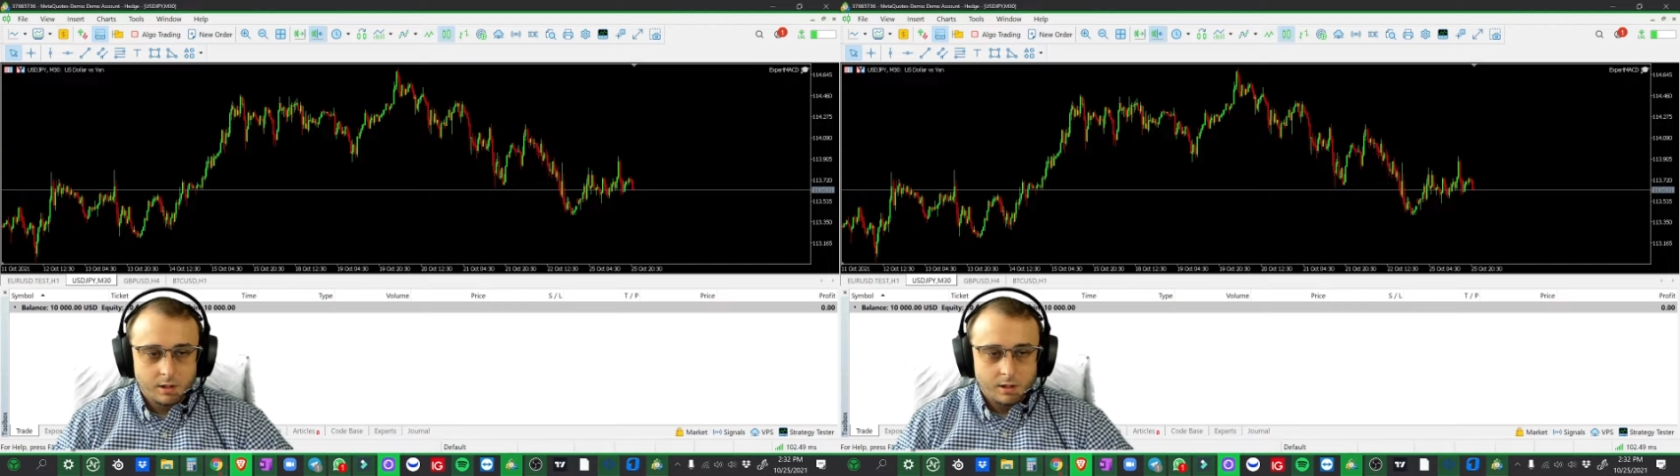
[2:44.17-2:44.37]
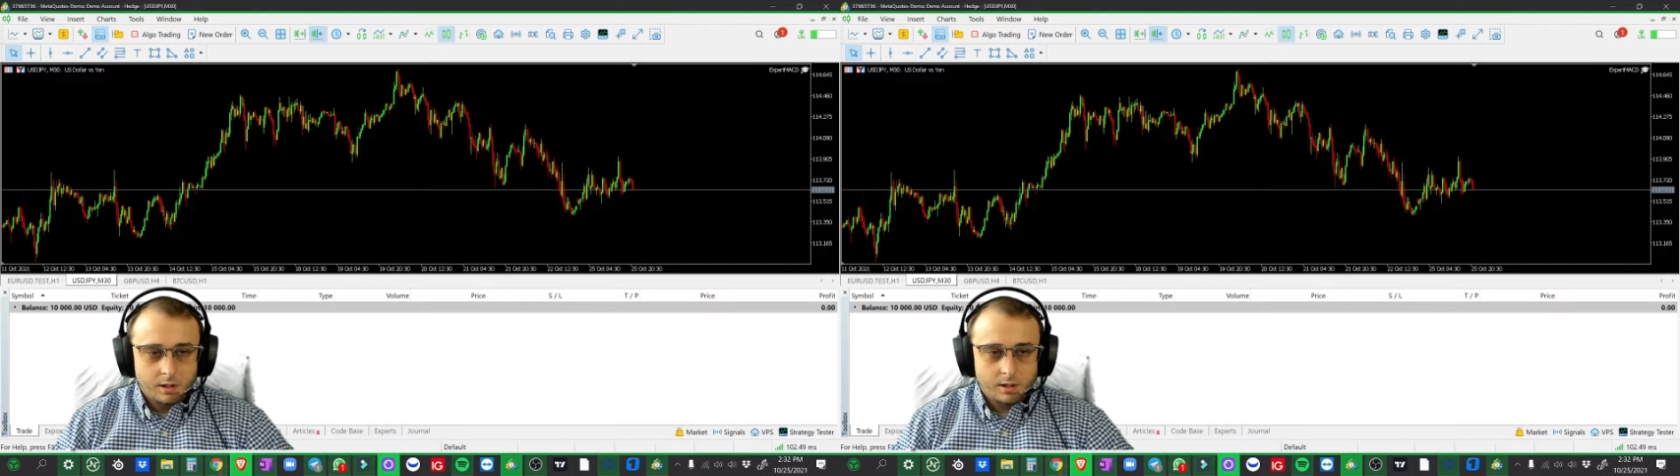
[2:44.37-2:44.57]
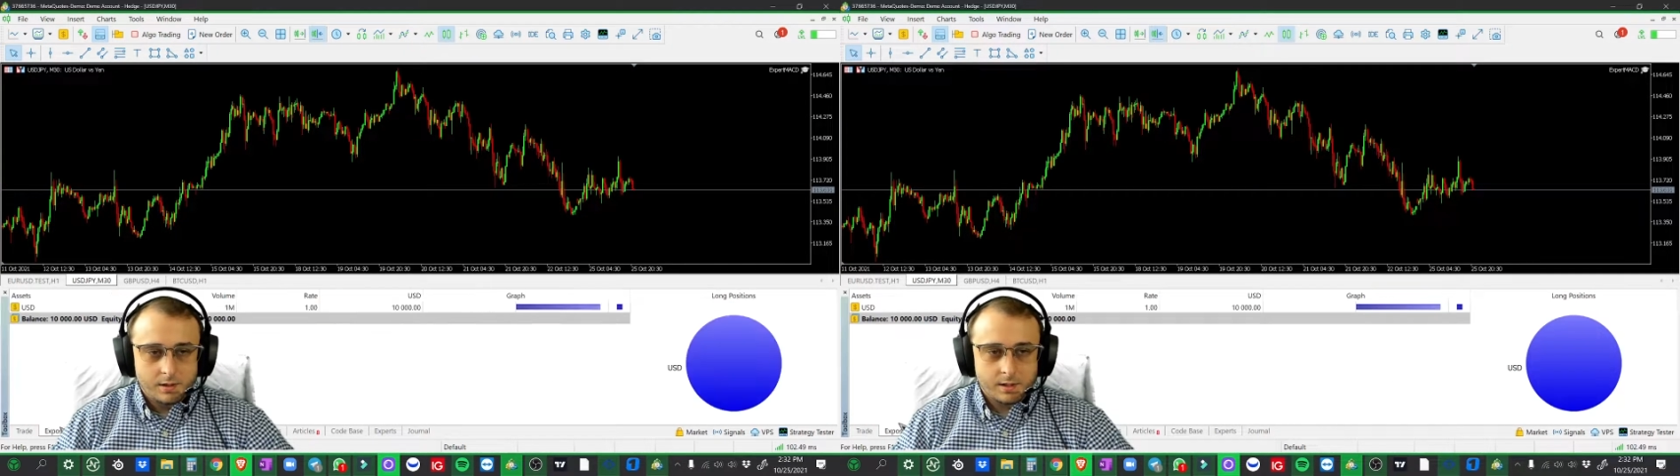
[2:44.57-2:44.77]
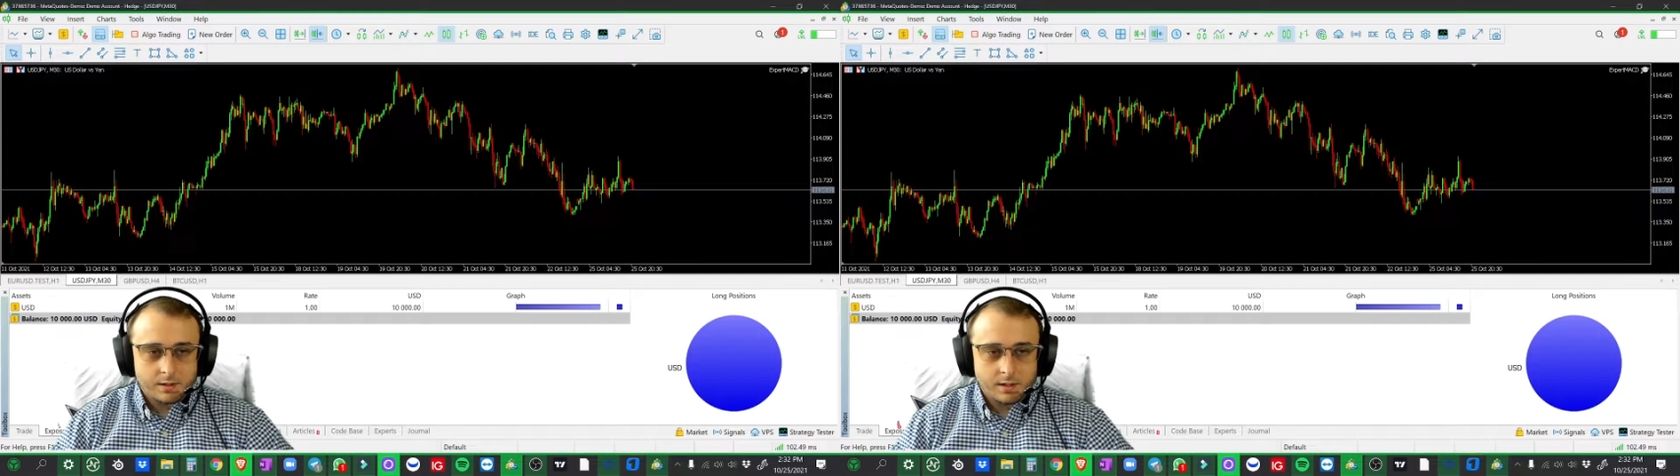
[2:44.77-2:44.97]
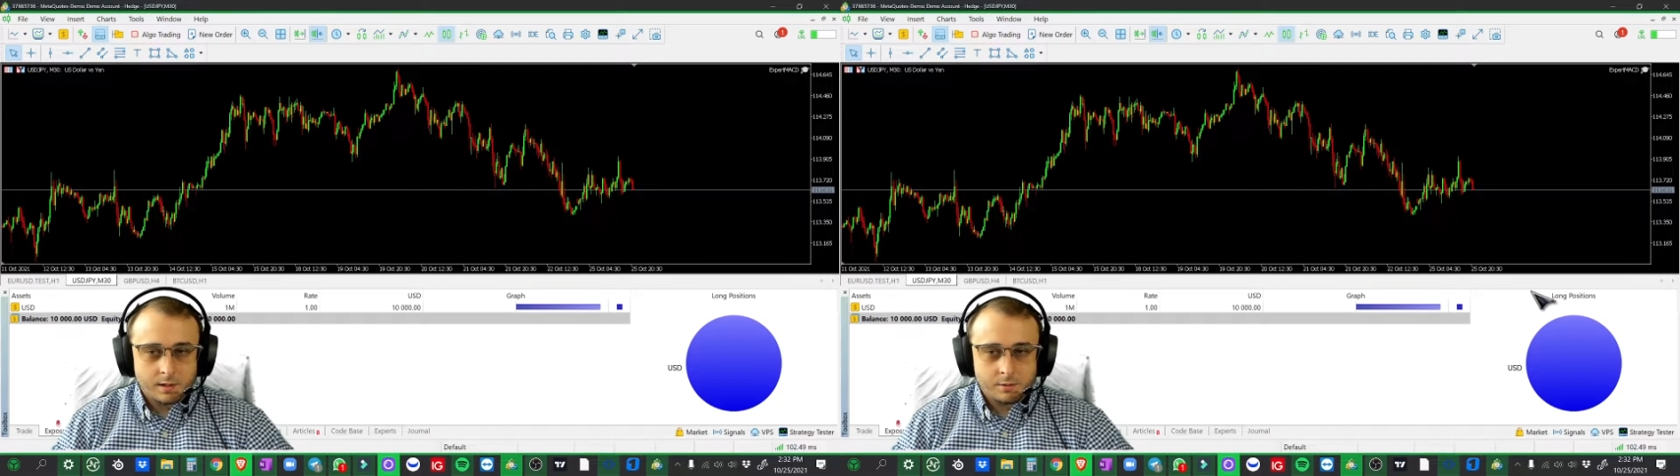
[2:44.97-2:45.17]
The
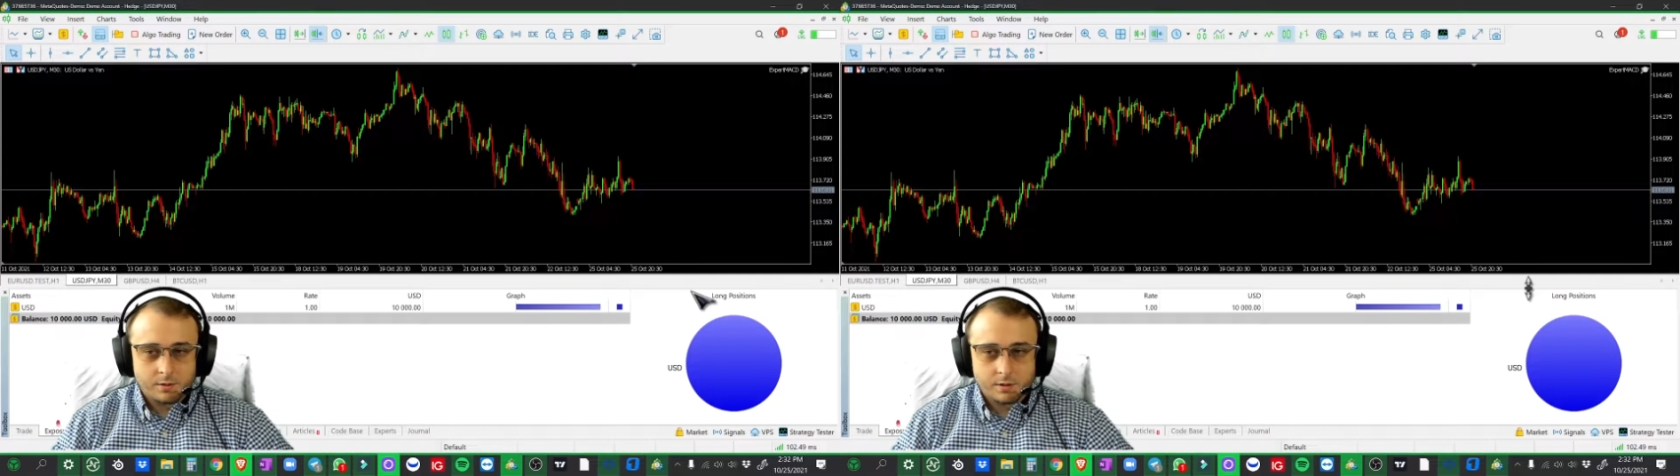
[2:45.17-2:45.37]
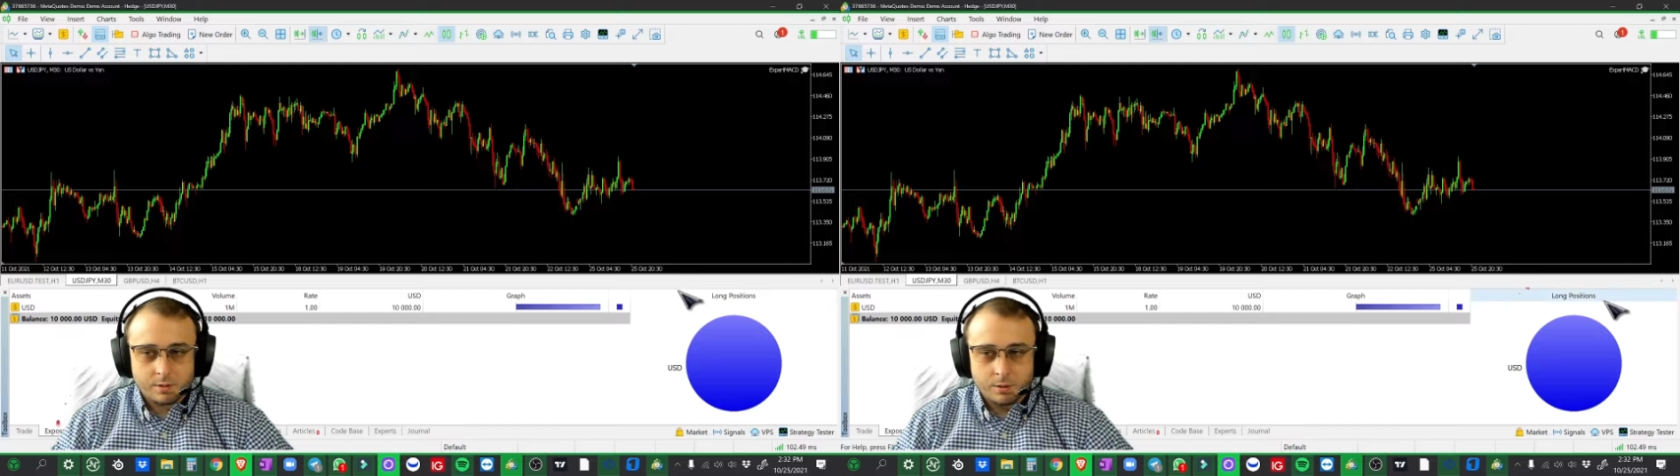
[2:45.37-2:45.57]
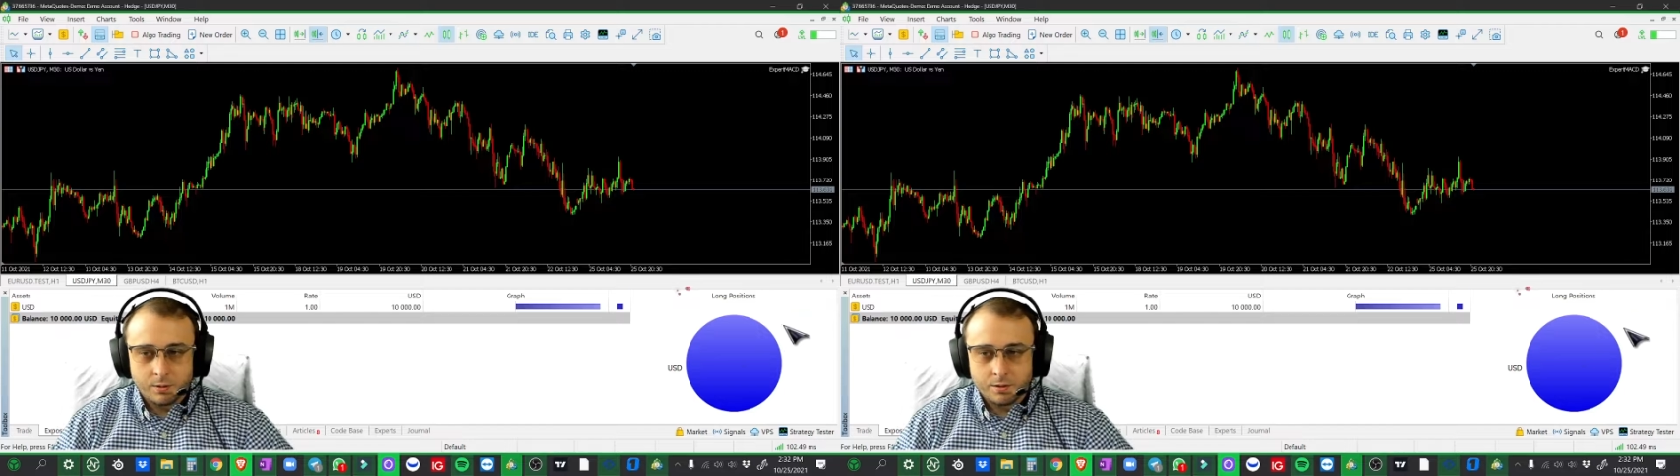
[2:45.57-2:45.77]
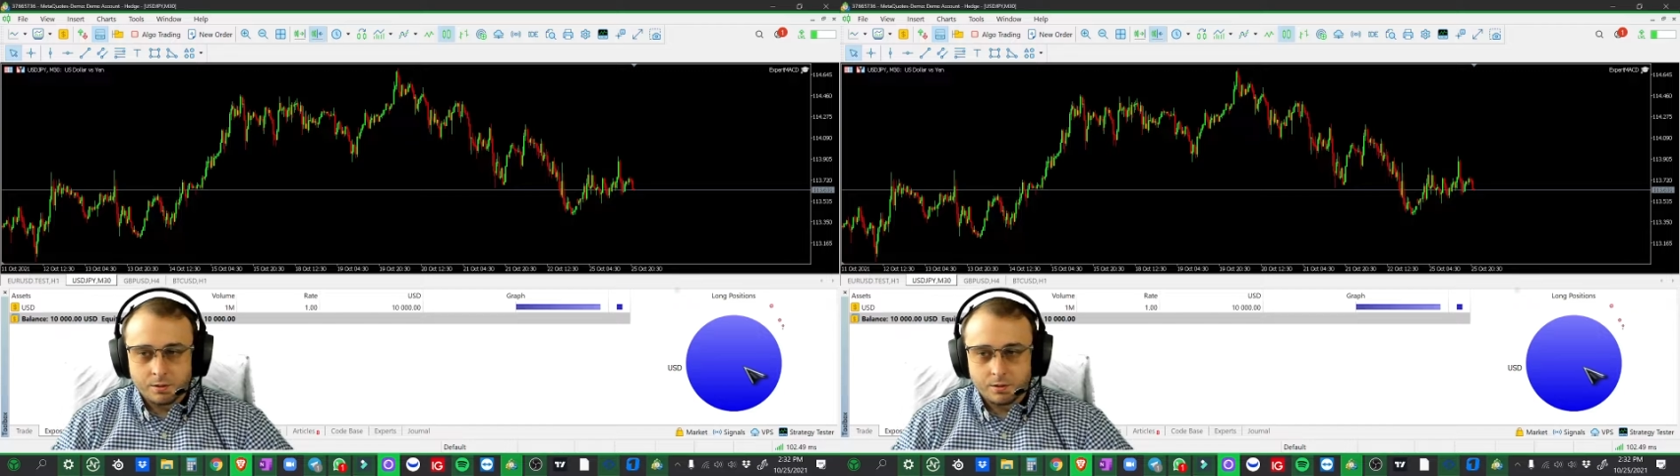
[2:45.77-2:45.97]
next tab is your exposure,